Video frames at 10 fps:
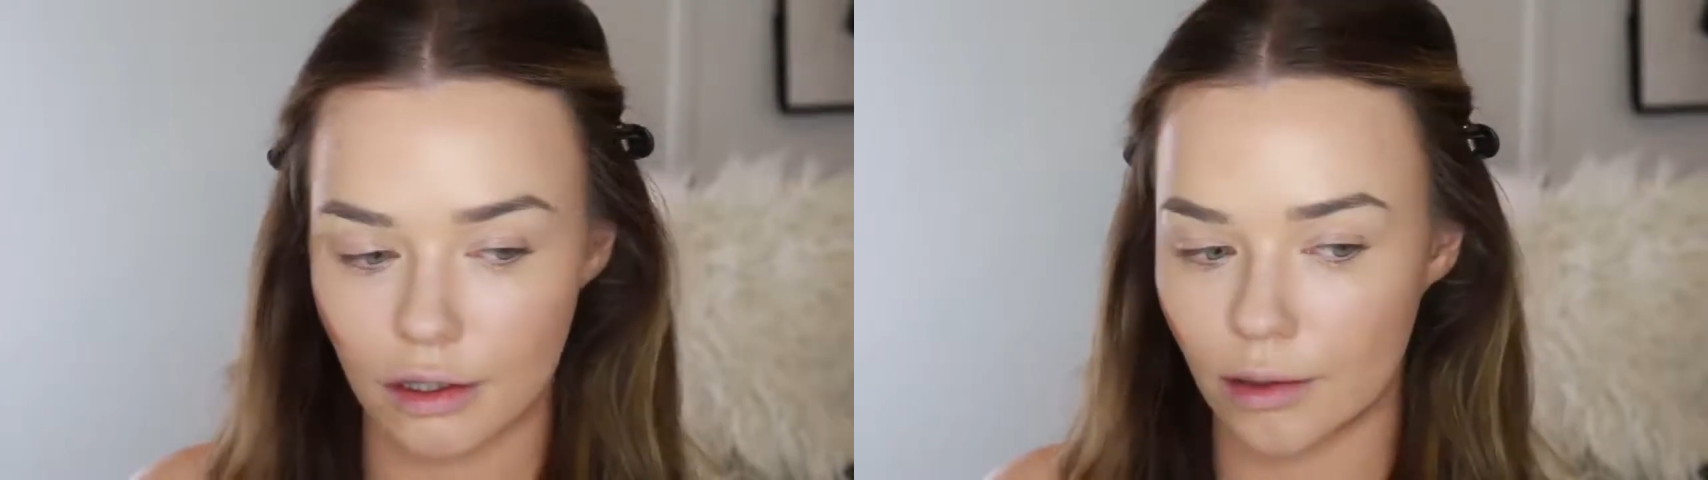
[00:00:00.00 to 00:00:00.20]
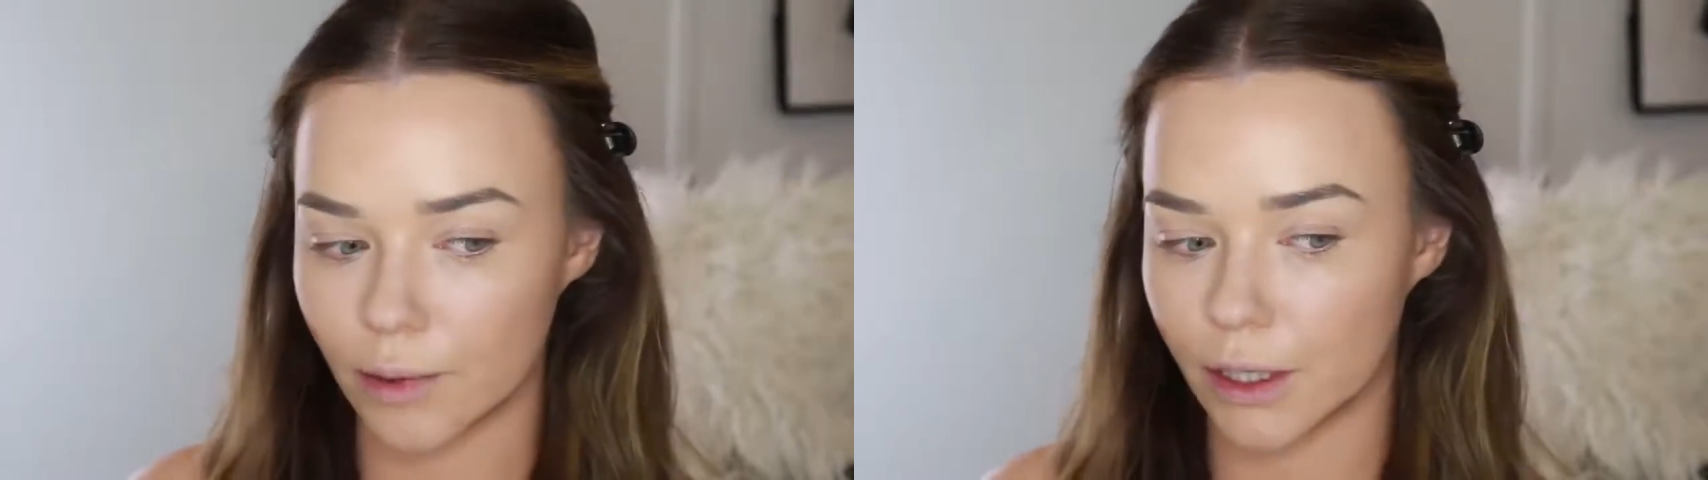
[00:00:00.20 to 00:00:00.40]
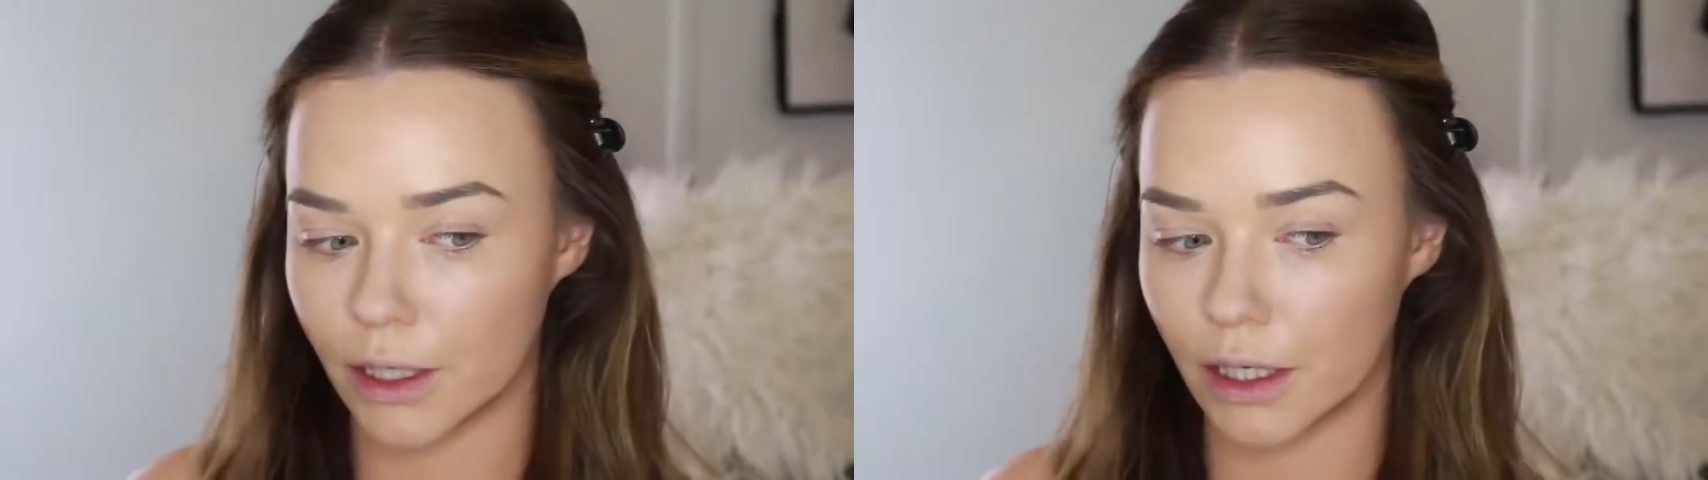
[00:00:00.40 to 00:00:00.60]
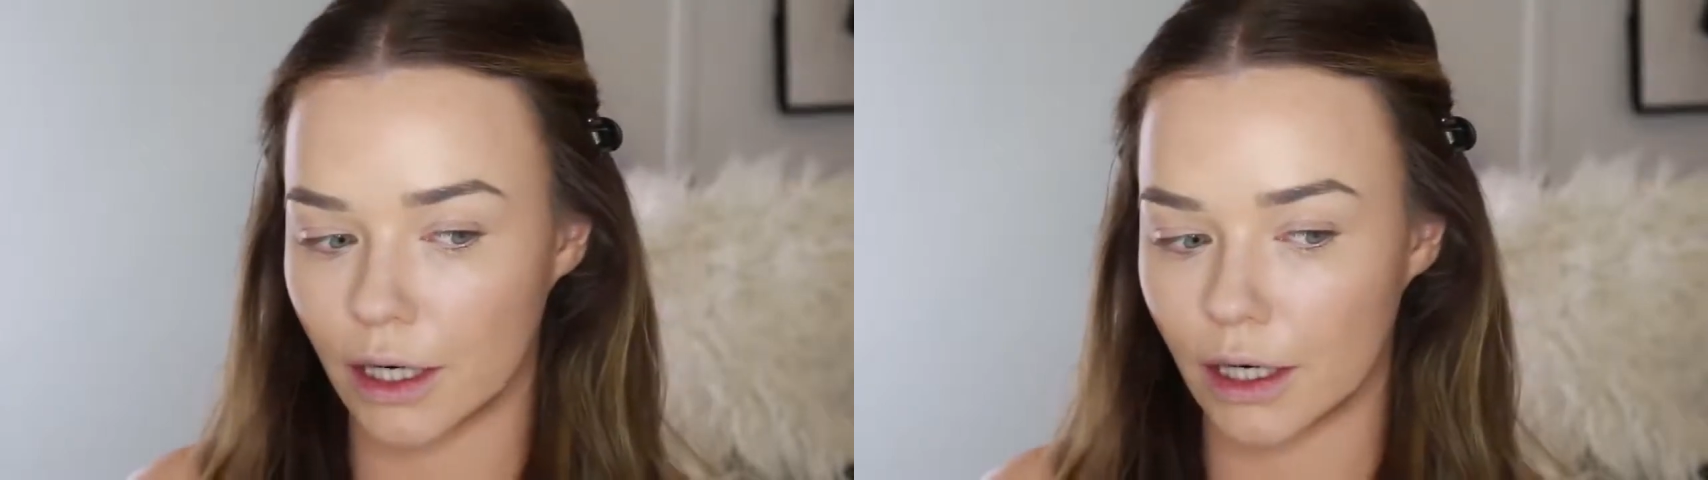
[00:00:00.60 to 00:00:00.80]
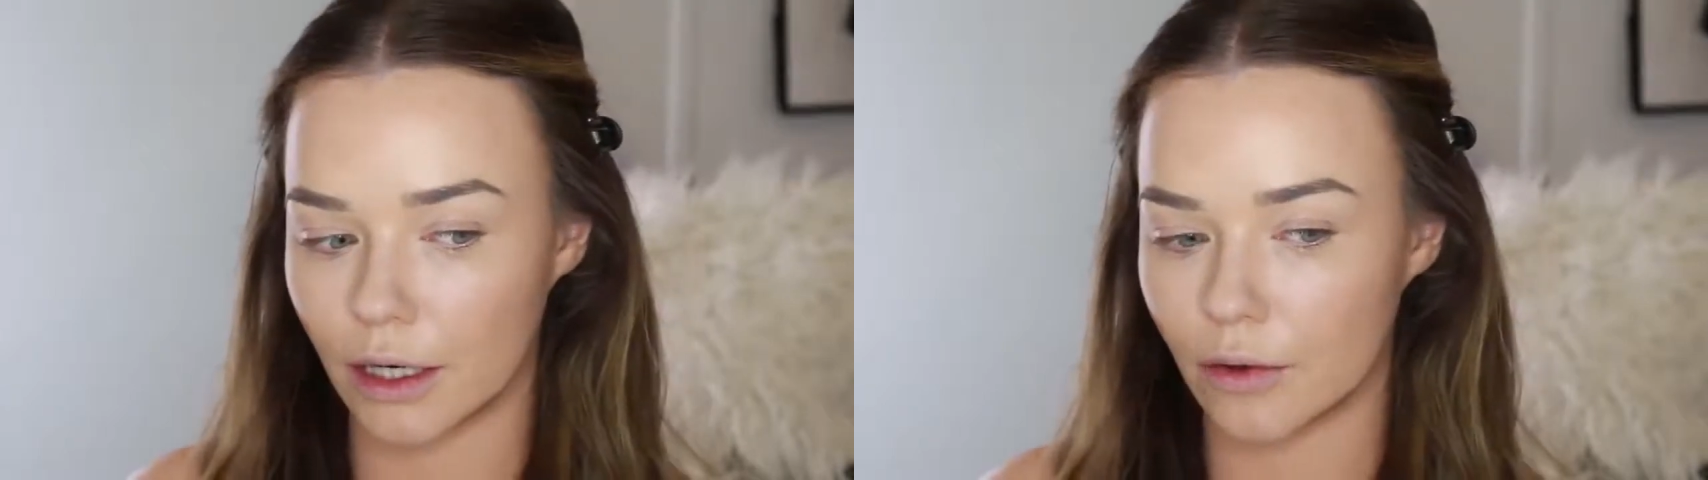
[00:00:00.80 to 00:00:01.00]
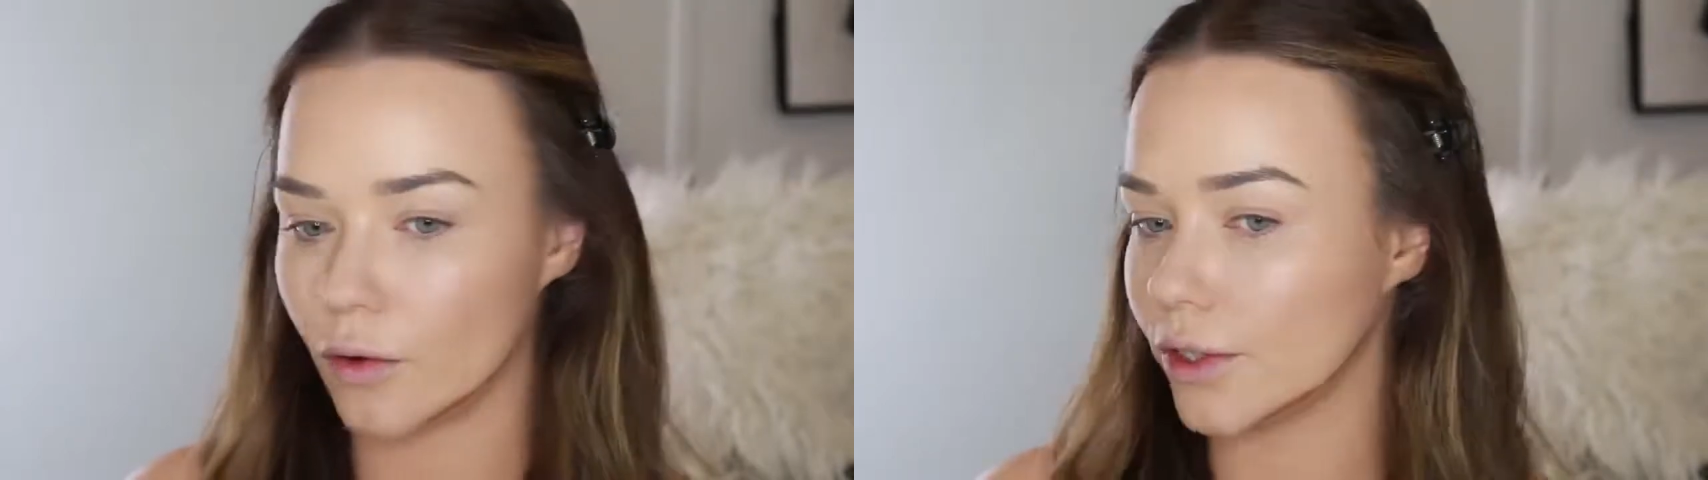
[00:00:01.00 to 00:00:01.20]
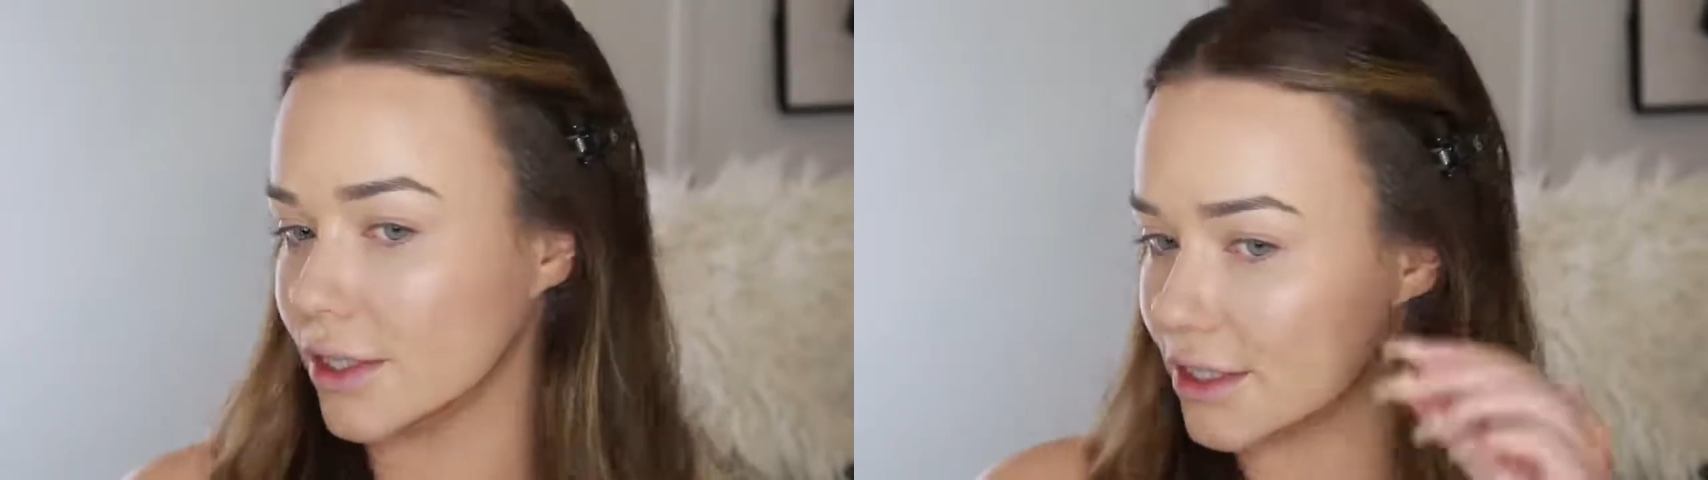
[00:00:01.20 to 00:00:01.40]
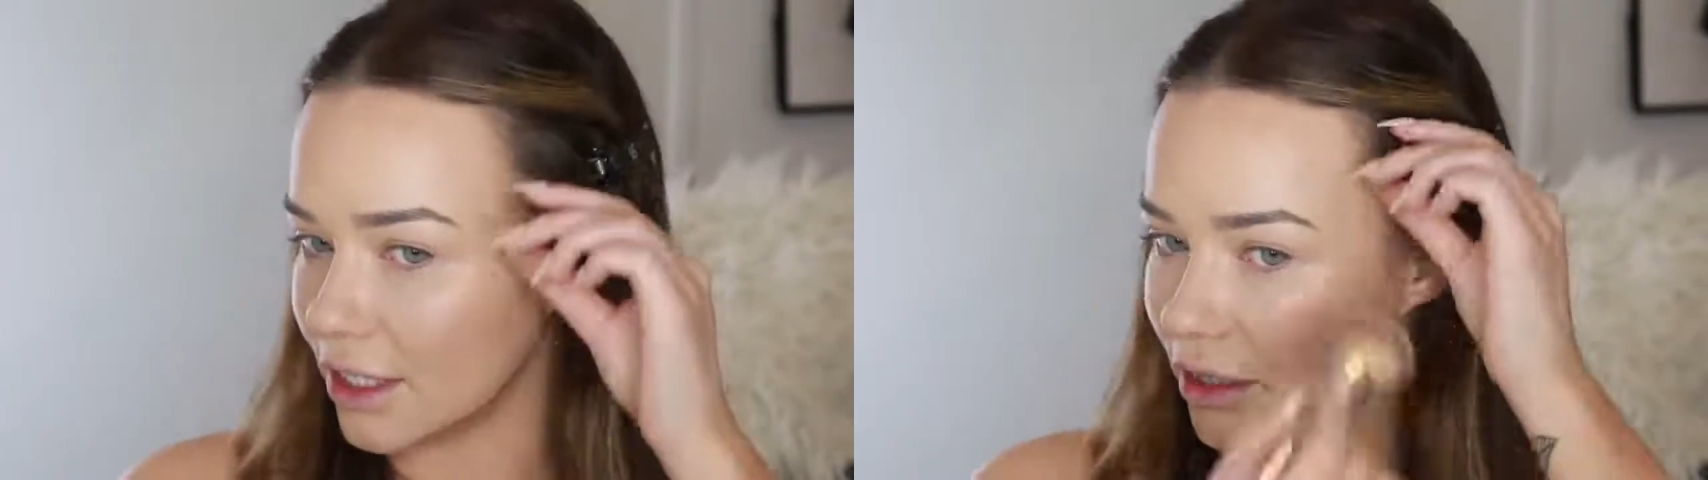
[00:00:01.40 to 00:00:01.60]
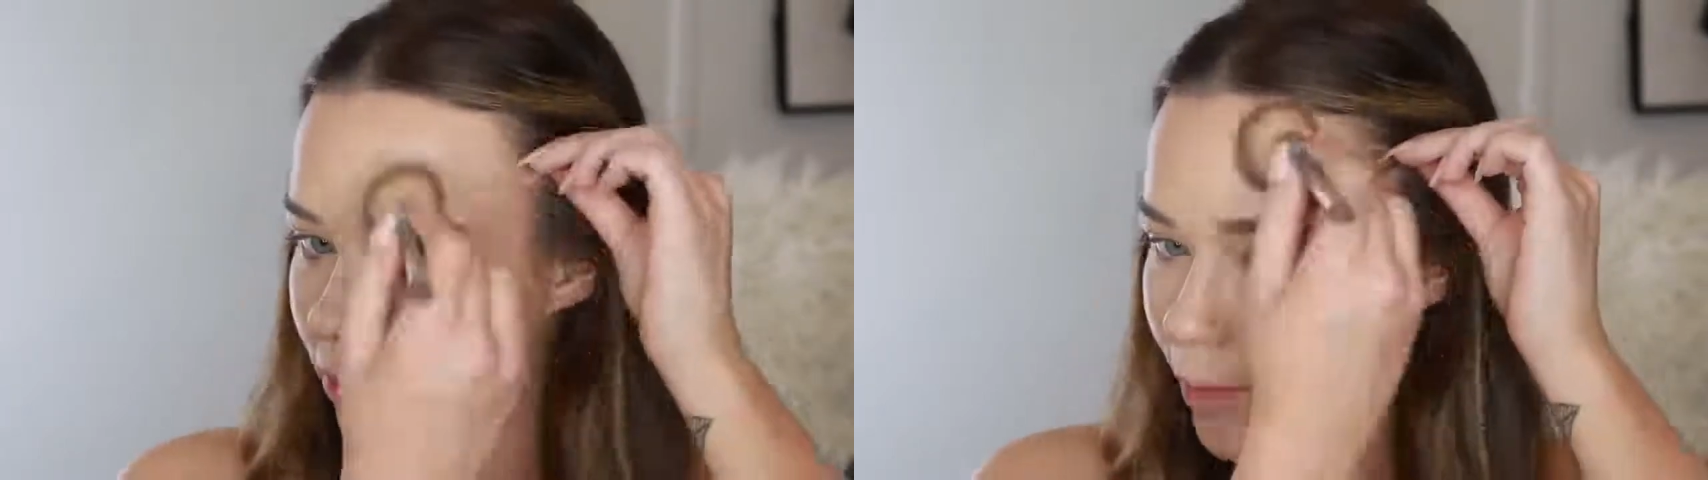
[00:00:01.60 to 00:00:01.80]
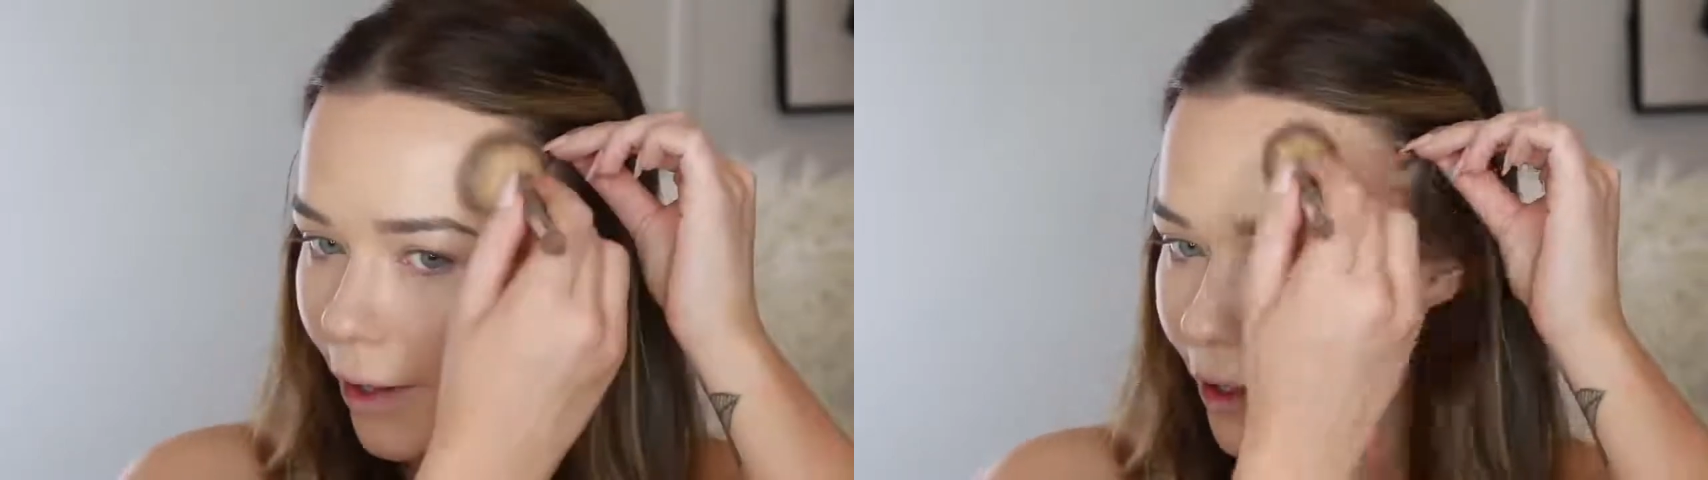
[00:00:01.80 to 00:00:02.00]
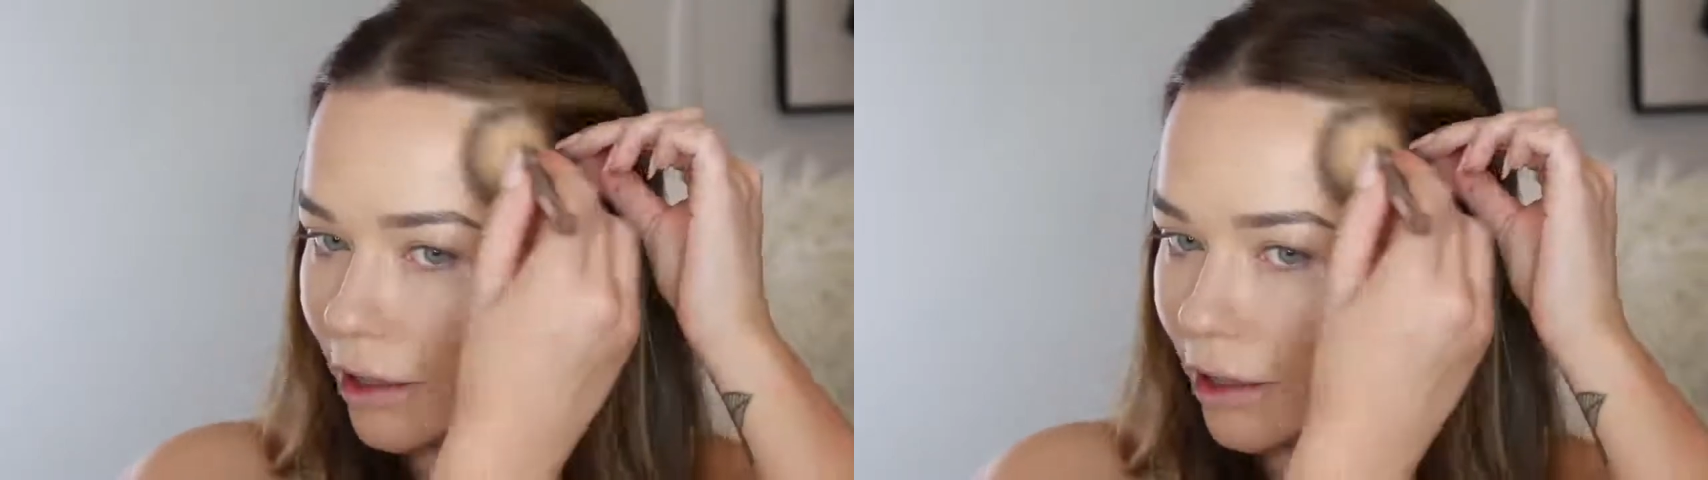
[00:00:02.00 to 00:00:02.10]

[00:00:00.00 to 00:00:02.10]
How about now? Uh, oh, you can see a little bit better